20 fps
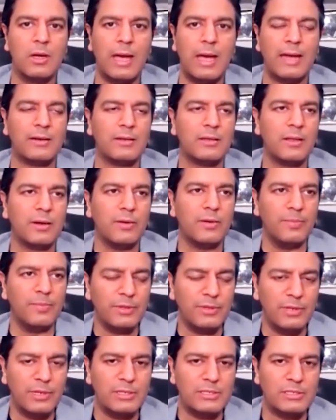at their
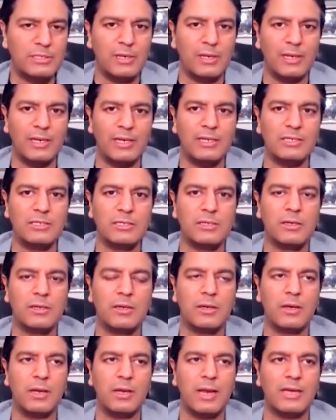ability to lead,
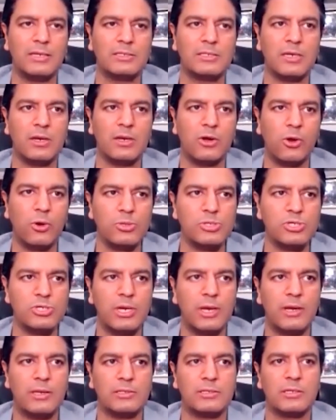connect, and
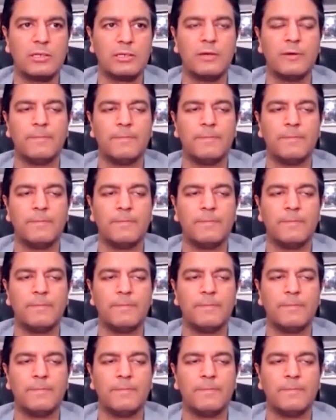negotiate.